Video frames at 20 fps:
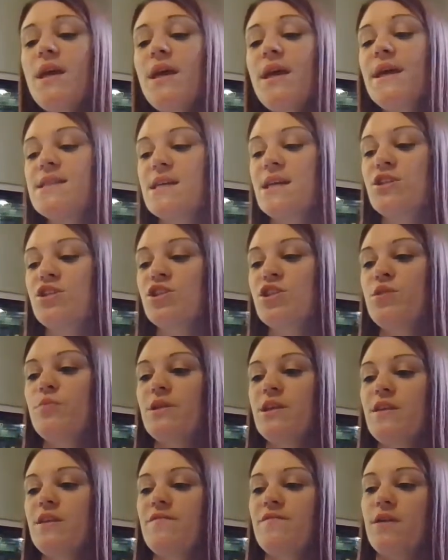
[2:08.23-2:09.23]
It's actually
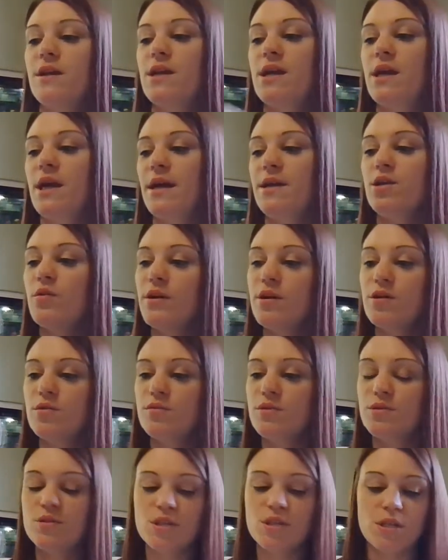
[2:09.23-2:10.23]
really funny. I know I
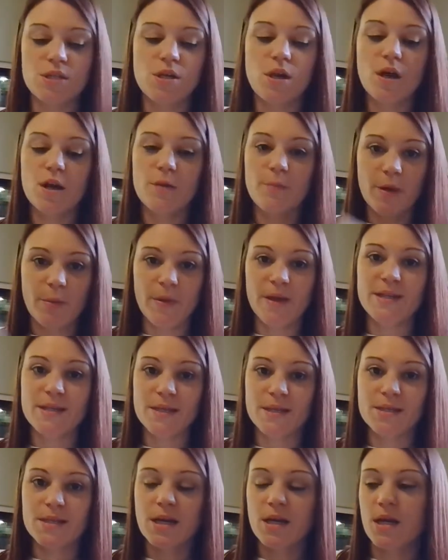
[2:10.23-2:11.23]
don't usually talk about my
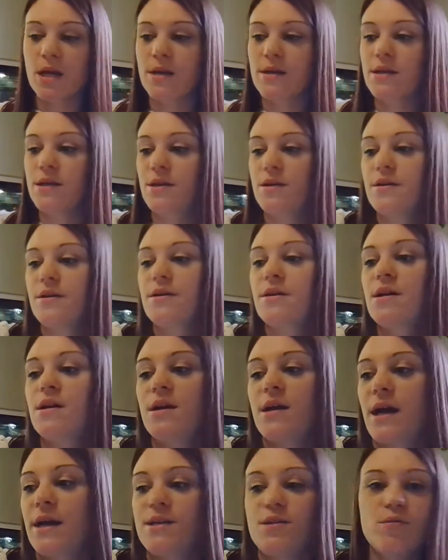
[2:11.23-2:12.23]
TikTok on here.
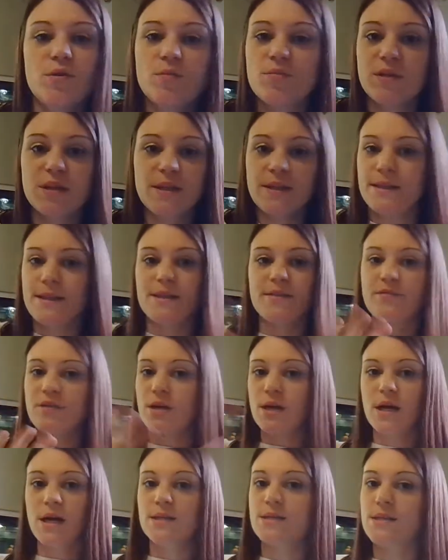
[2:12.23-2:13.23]
I do completely
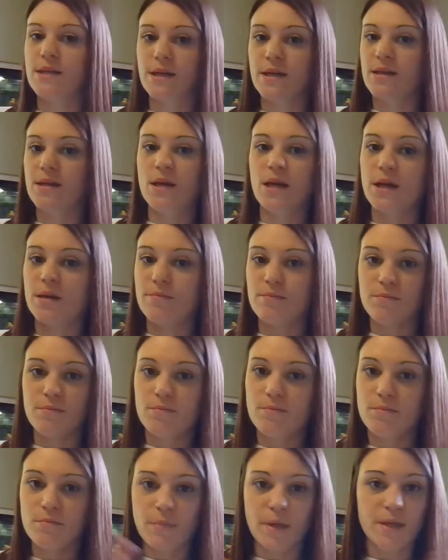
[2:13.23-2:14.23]
different content on
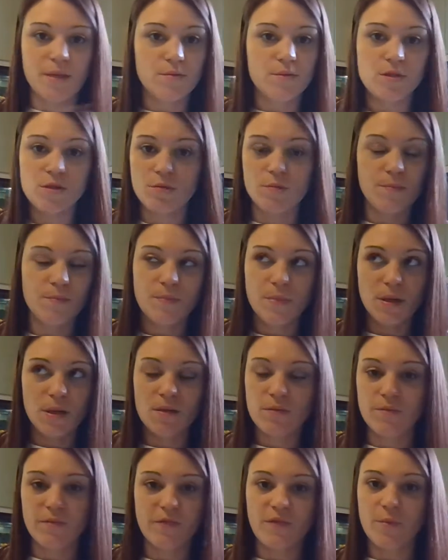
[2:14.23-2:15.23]
my YouTube
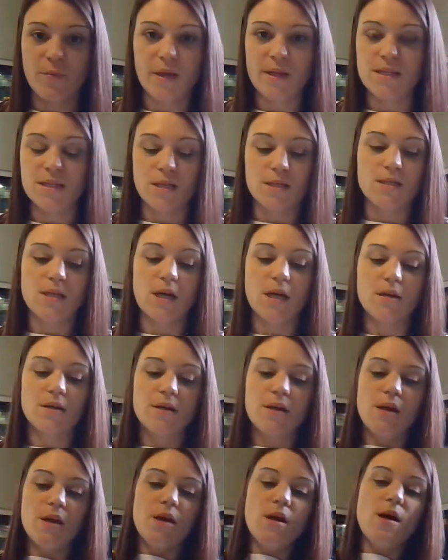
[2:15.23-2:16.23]
and from my TikTok.
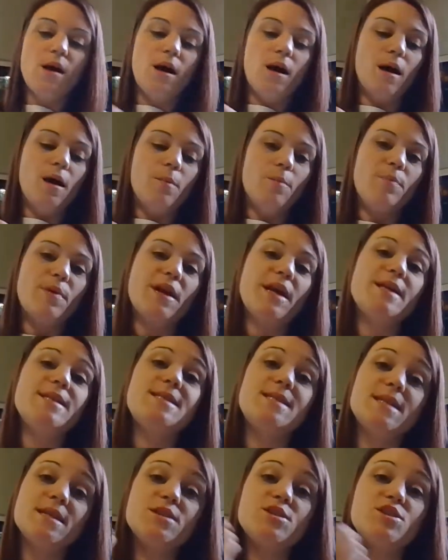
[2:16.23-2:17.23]
Um, but I
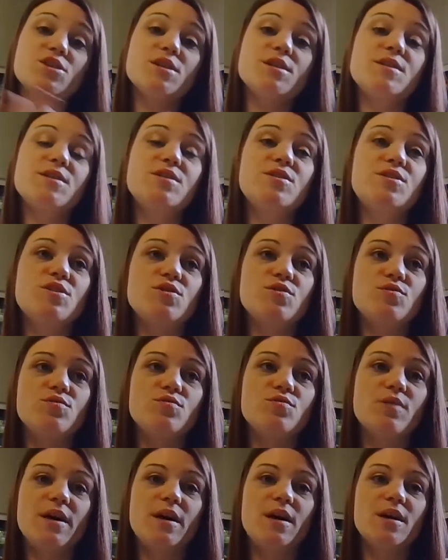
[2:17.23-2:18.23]
did just
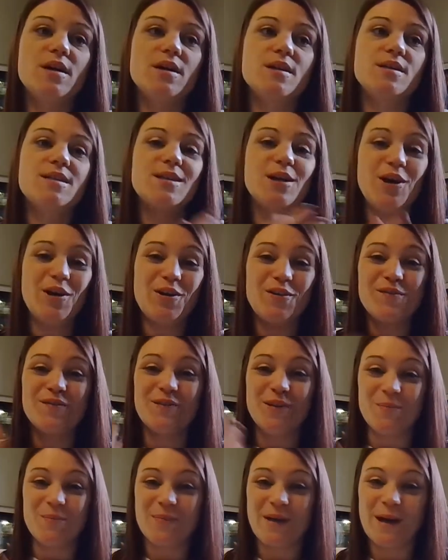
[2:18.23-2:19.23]
do a self
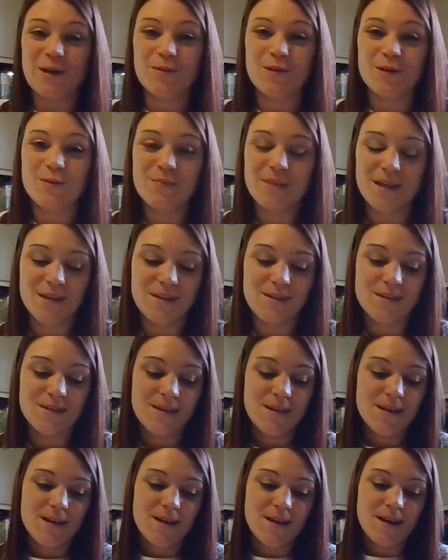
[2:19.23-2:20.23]
empowerment
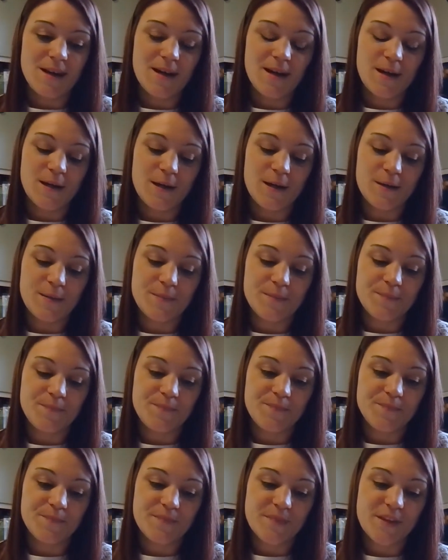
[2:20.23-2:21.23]
um,
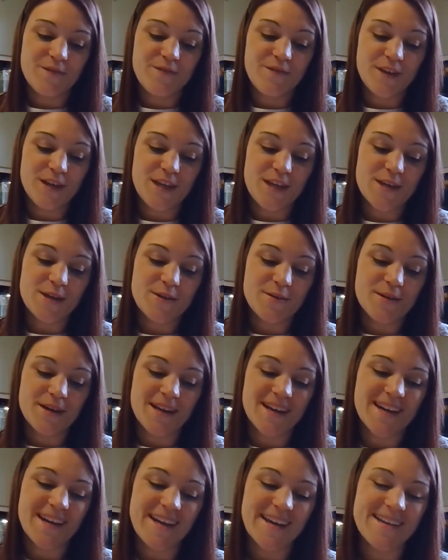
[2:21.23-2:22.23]
video,
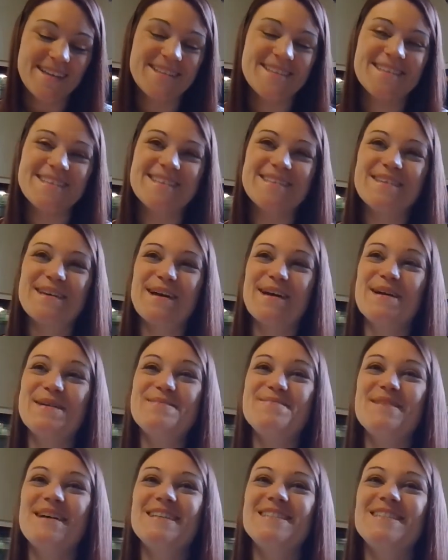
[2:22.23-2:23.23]
and I I
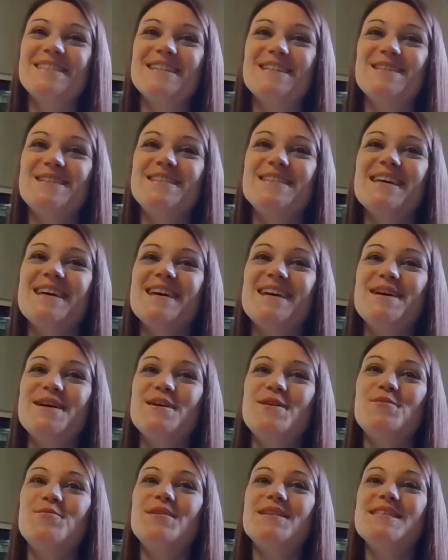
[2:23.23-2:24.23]
mentioned
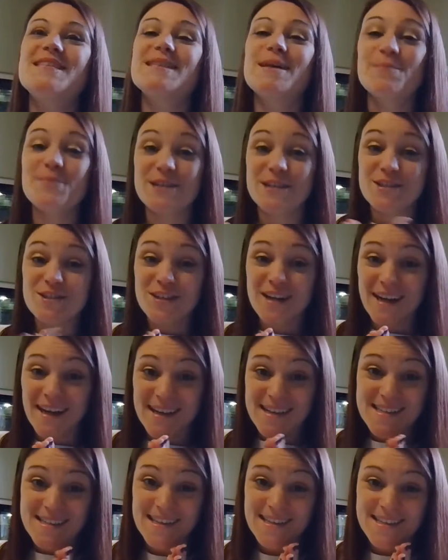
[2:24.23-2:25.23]
when somebody
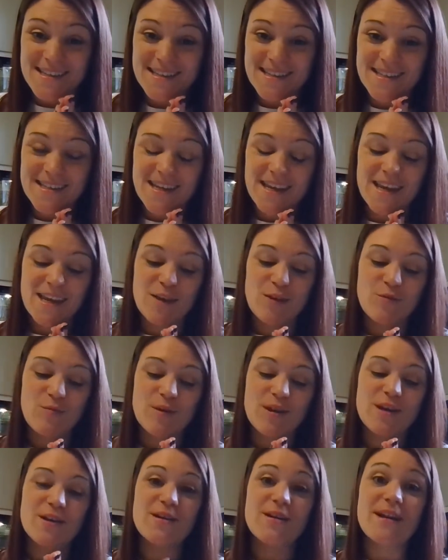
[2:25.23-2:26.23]
tries us today,
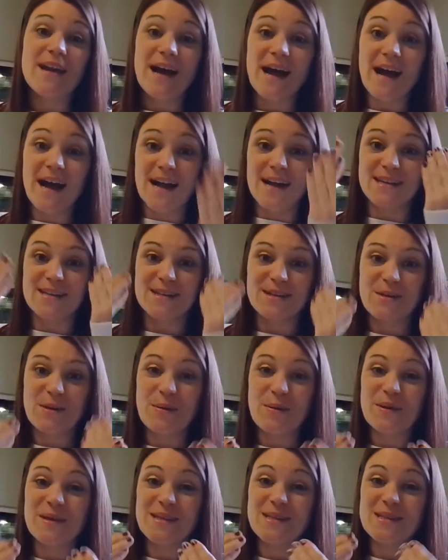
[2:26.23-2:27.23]
we are not
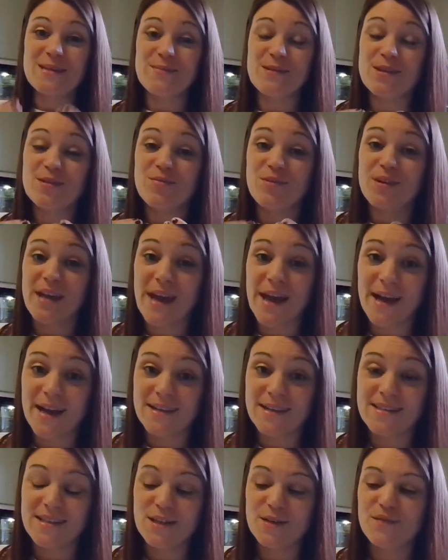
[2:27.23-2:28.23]
going to be
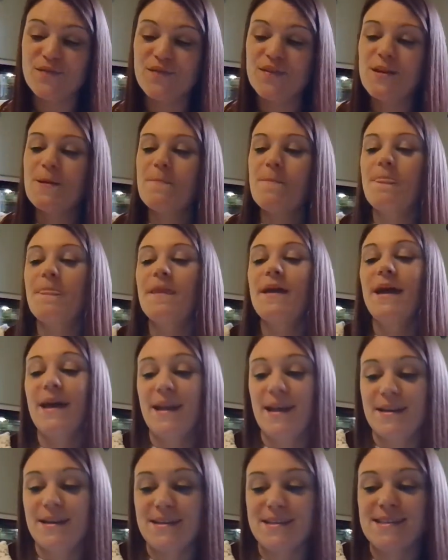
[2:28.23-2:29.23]
reactive
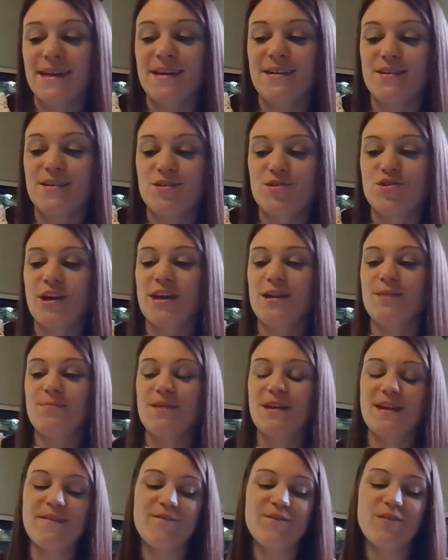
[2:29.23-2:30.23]
and I decided to try to
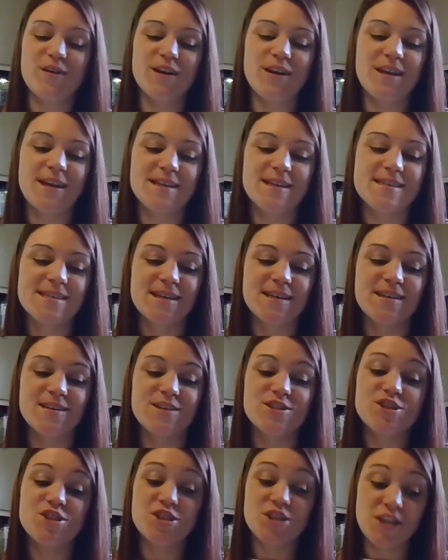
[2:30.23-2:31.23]
make it funny. I said,
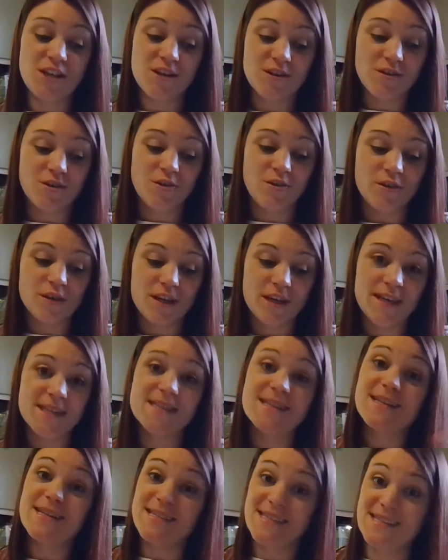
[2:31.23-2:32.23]
She Hulk is
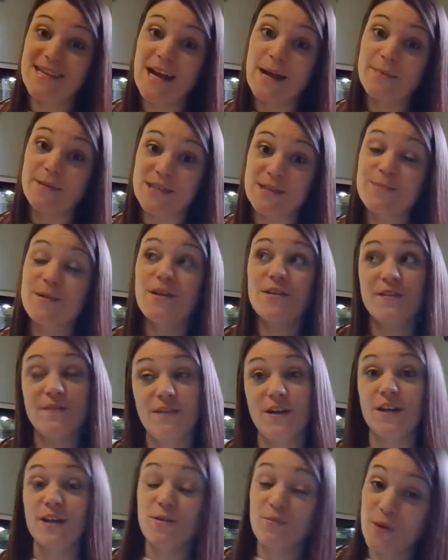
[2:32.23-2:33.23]
going to stop and smell the
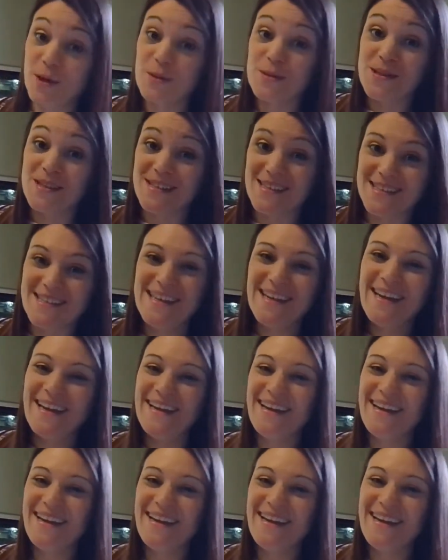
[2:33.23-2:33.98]
fucking roses.